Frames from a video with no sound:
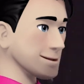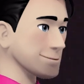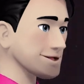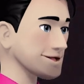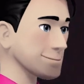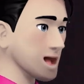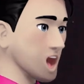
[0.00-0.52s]

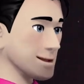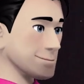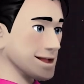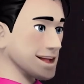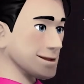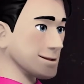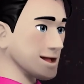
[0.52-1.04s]
potential
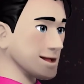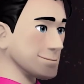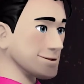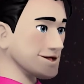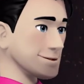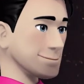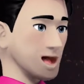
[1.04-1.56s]

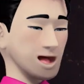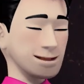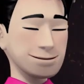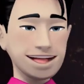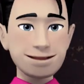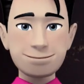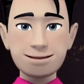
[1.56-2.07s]
customers the
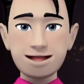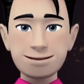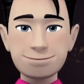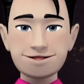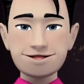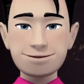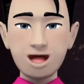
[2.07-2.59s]
nearest
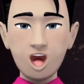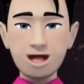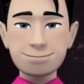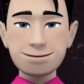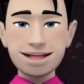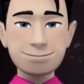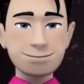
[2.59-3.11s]
Taco Bell
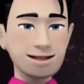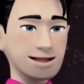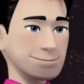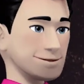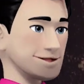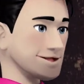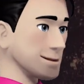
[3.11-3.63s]
store,
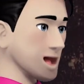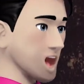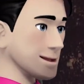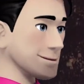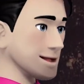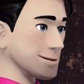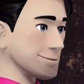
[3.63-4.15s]
and by
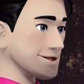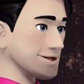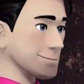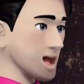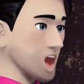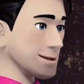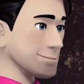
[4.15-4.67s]
so
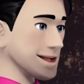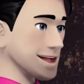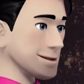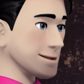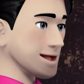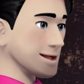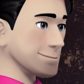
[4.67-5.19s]
doing I
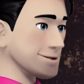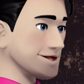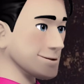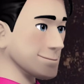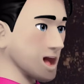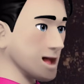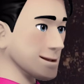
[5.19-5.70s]
guide them
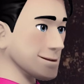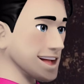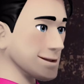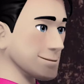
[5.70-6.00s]
step by